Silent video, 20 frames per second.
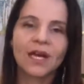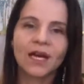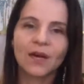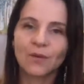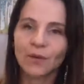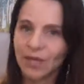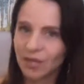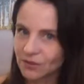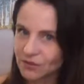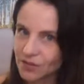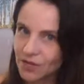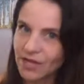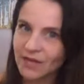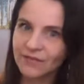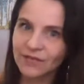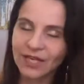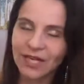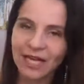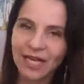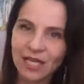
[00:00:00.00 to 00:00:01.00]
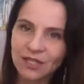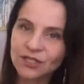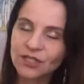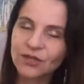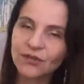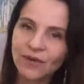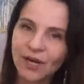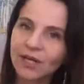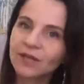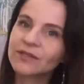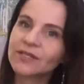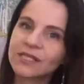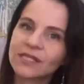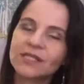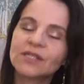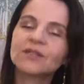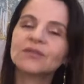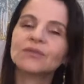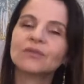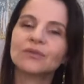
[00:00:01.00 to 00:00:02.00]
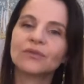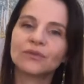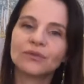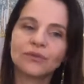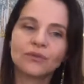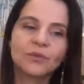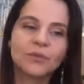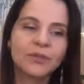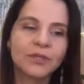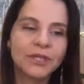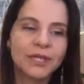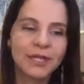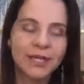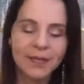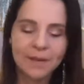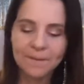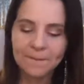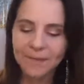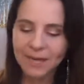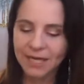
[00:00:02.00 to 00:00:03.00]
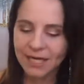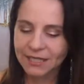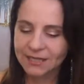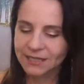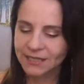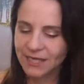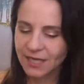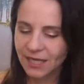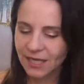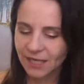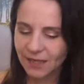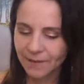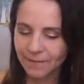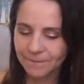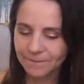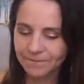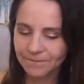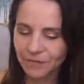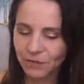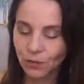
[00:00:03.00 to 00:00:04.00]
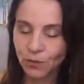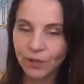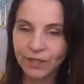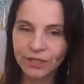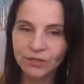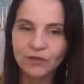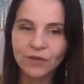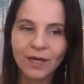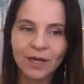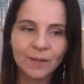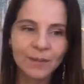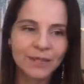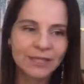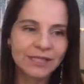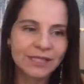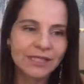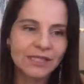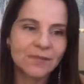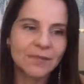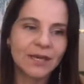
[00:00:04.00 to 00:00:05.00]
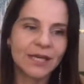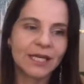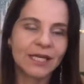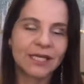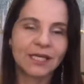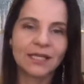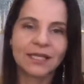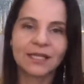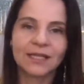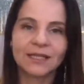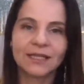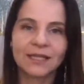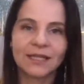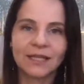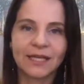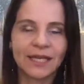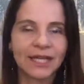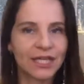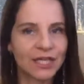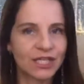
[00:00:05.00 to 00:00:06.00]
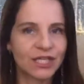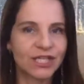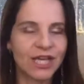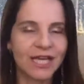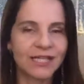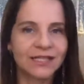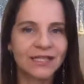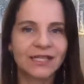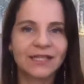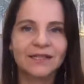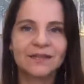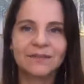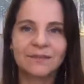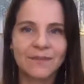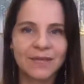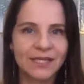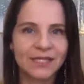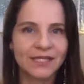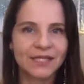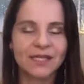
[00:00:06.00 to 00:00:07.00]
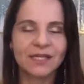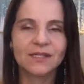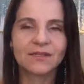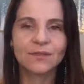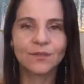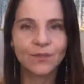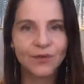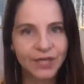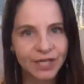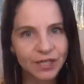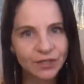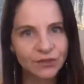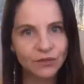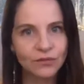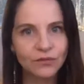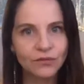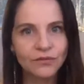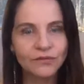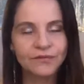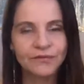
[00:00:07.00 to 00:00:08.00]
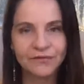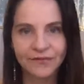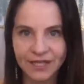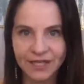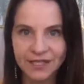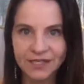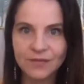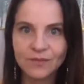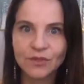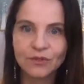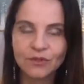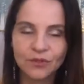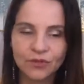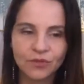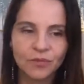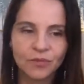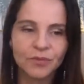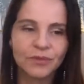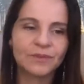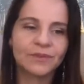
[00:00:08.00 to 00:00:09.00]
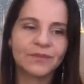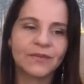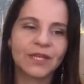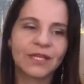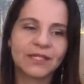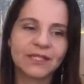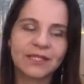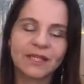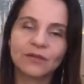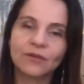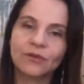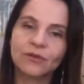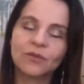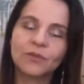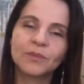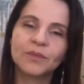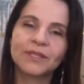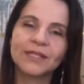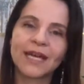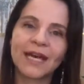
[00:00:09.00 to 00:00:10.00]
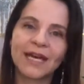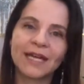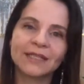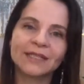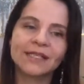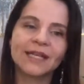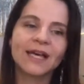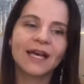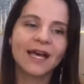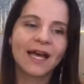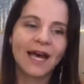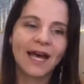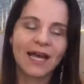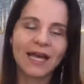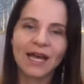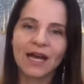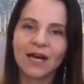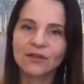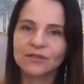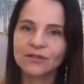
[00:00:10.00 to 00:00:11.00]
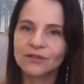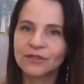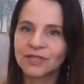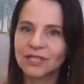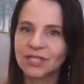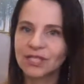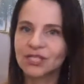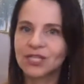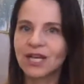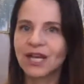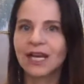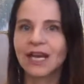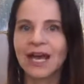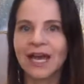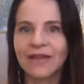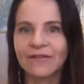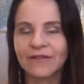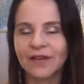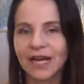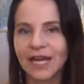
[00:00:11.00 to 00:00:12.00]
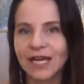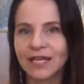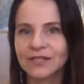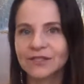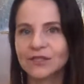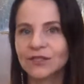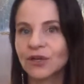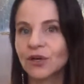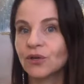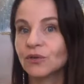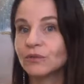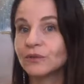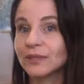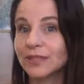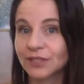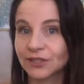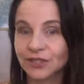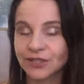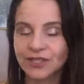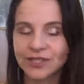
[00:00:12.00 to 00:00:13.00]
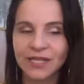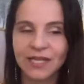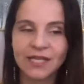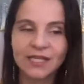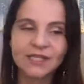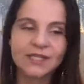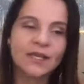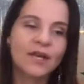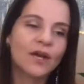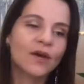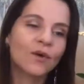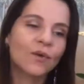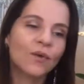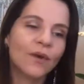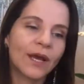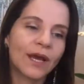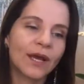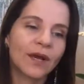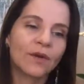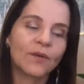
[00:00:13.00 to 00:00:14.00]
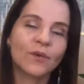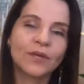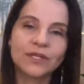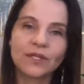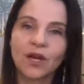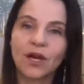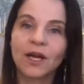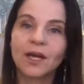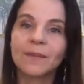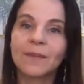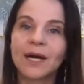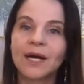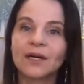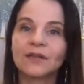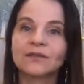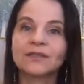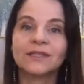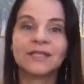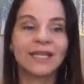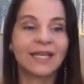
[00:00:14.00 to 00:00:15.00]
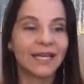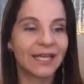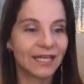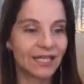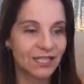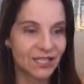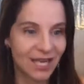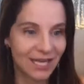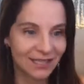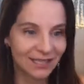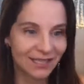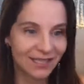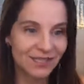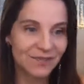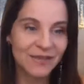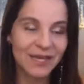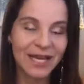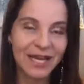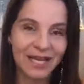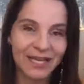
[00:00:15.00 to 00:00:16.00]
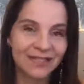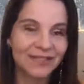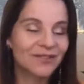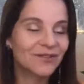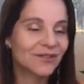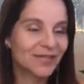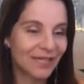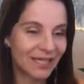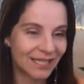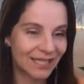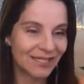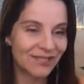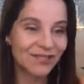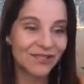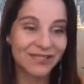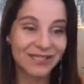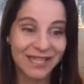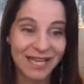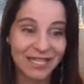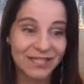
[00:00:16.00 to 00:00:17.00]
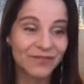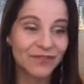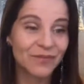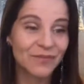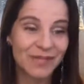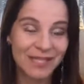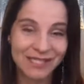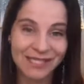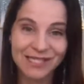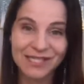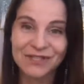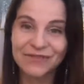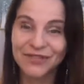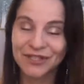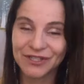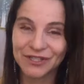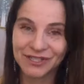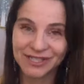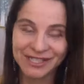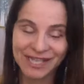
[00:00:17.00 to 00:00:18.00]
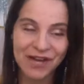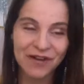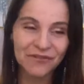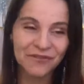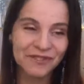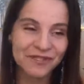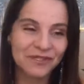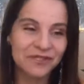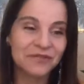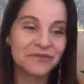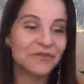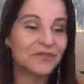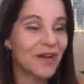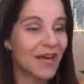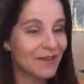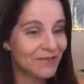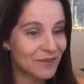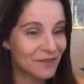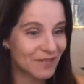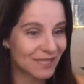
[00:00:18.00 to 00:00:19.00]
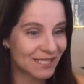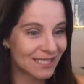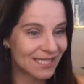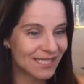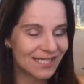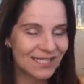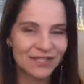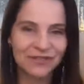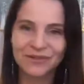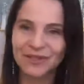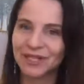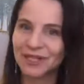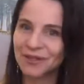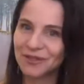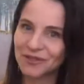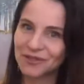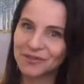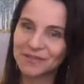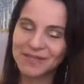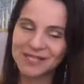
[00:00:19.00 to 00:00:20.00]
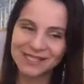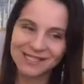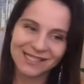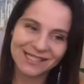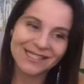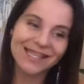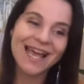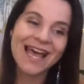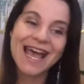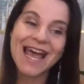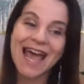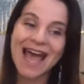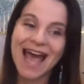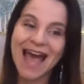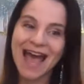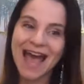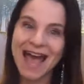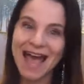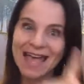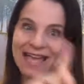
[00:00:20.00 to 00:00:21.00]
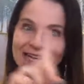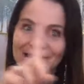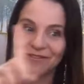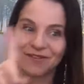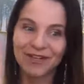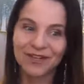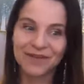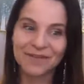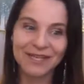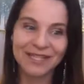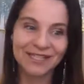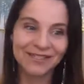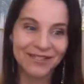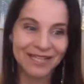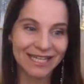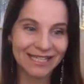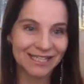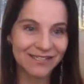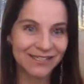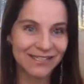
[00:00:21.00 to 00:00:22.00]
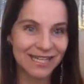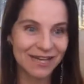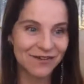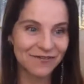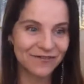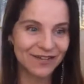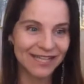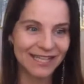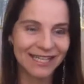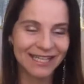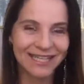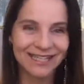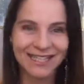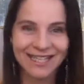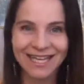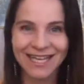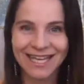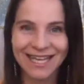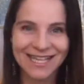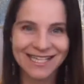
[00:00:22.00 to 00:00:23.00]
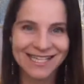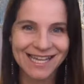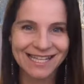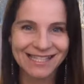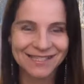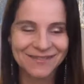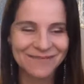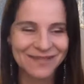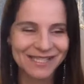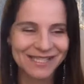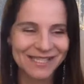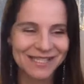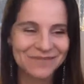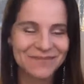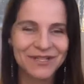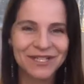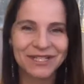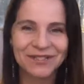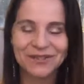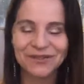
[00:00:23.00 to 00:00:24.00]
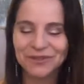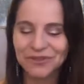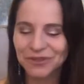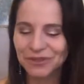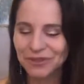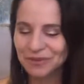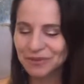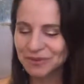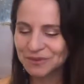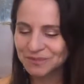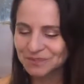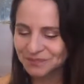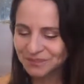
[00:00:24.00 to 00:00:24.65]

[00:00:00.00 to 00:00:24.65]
We also have an Akashic Records Institute group. But when you are participating in the Energetic Business Breakthrough Facebook group, it's a group that I also teach a live class on Thursdays, where we talk about the energetics behind creating a successful business for yourself. So if you have a business and you want to grow a business, highly recommend you get yourself in the Energetic Business Breakthrough group.